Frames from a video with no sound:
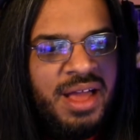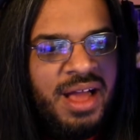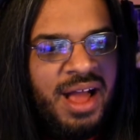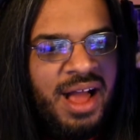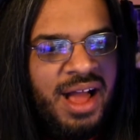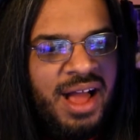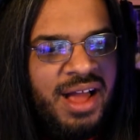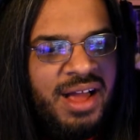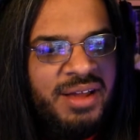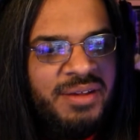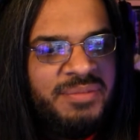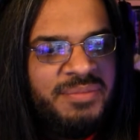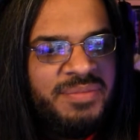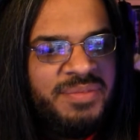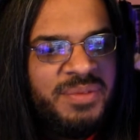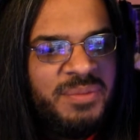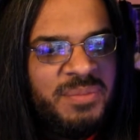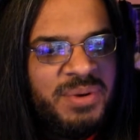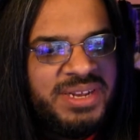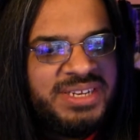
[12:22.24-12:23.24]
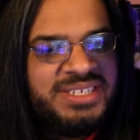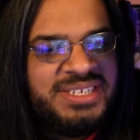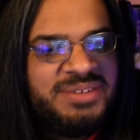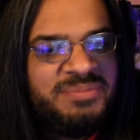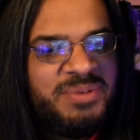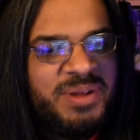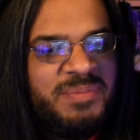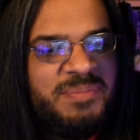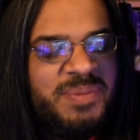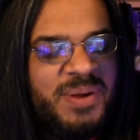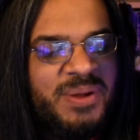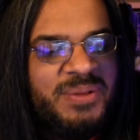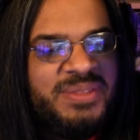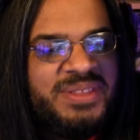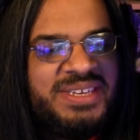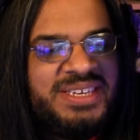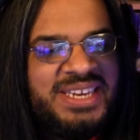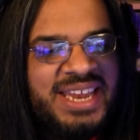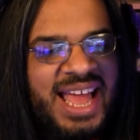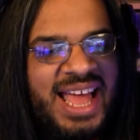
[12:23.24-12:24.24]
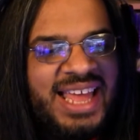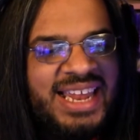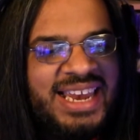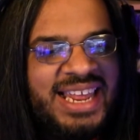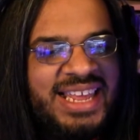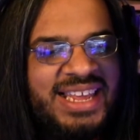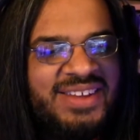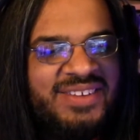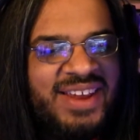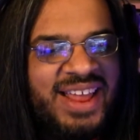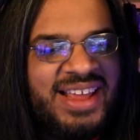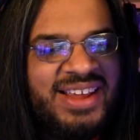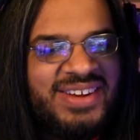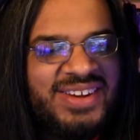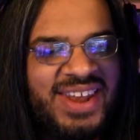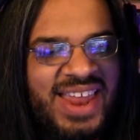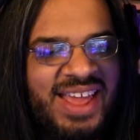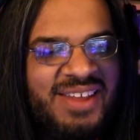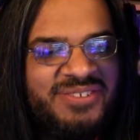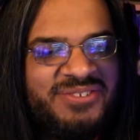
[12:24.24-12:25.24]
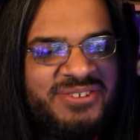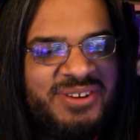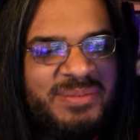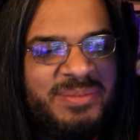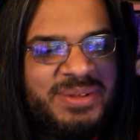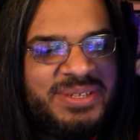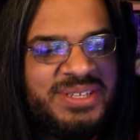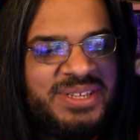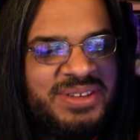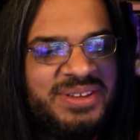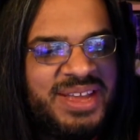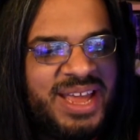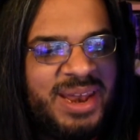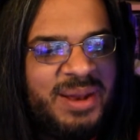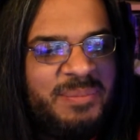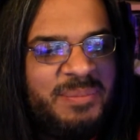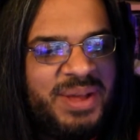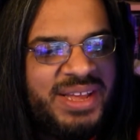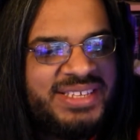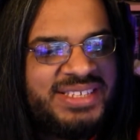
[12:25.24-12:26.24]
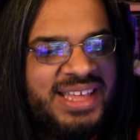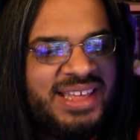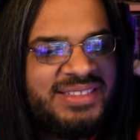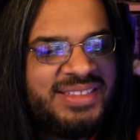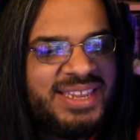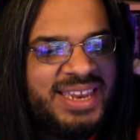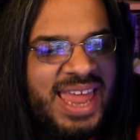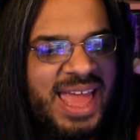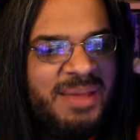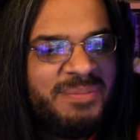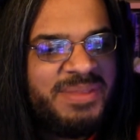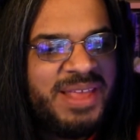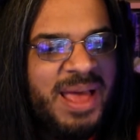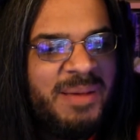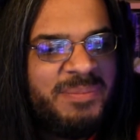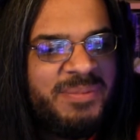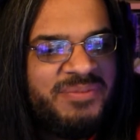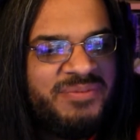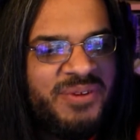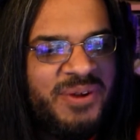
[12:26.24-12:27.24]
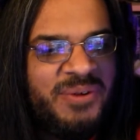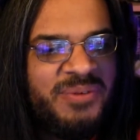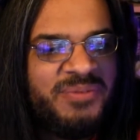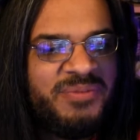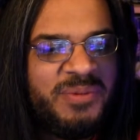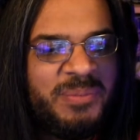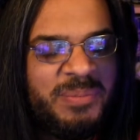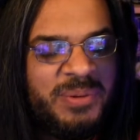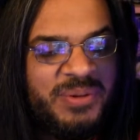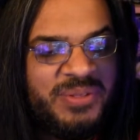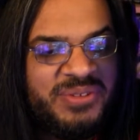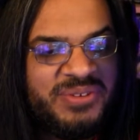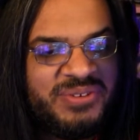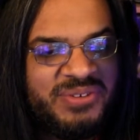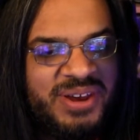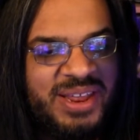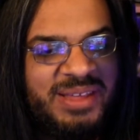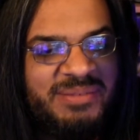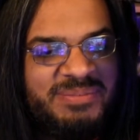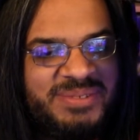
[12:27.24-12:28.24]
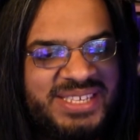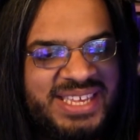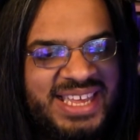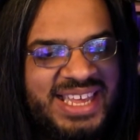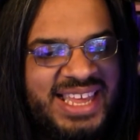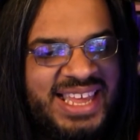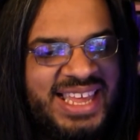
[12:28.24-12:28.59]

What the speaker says: When both John and Greg are live streaming, so you got to bust out the laptop and phone for both streams.